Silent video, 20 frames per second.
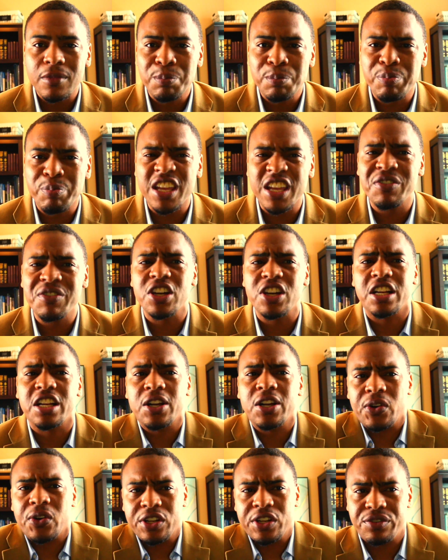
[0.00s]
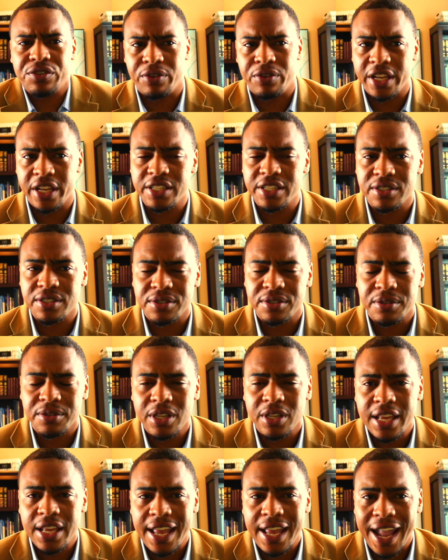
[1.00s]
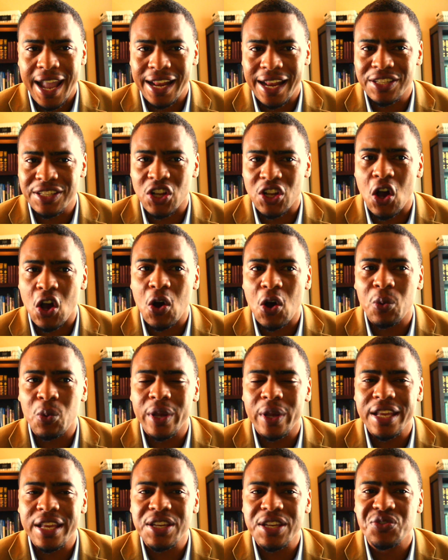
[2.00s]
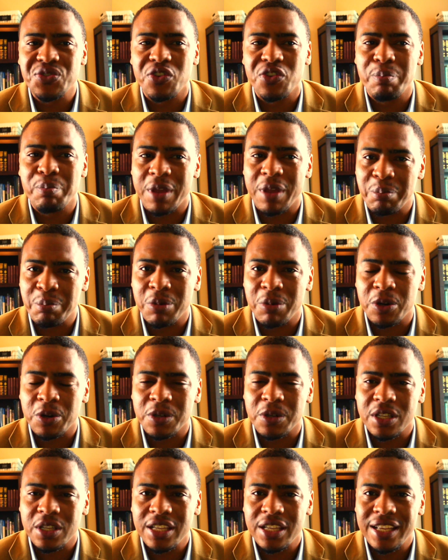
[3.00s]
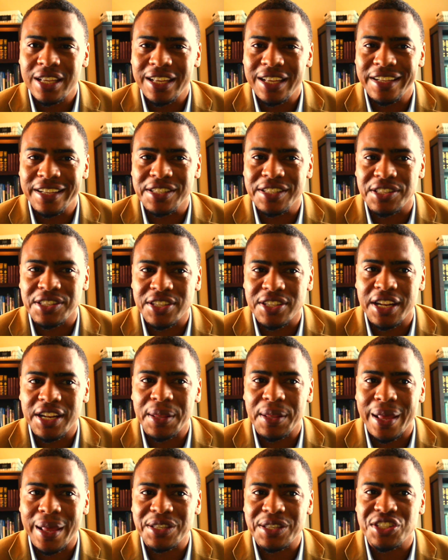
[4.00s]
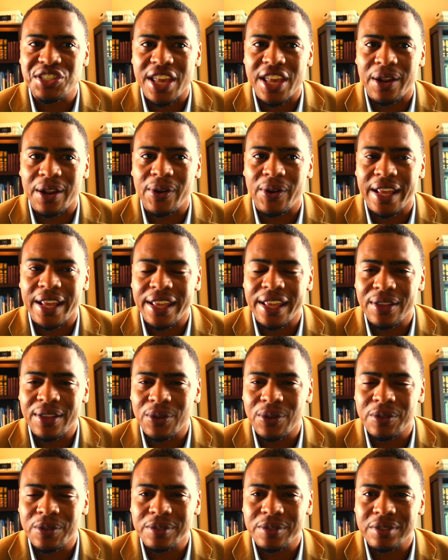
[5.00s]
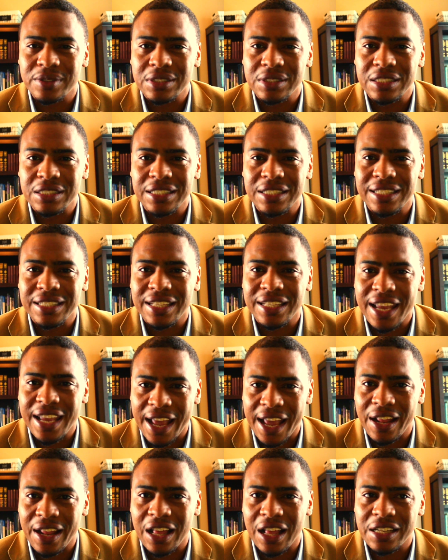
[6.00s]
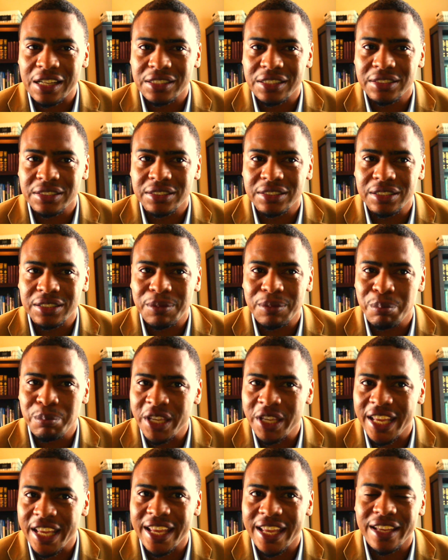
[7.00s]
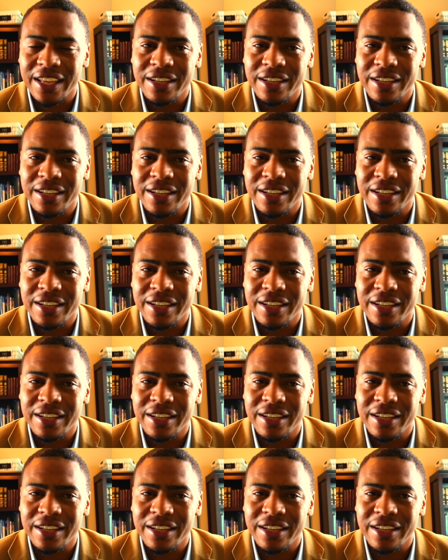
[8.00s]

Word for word: be of good courage friends and as always remember a city that's set on a hill cannot be hid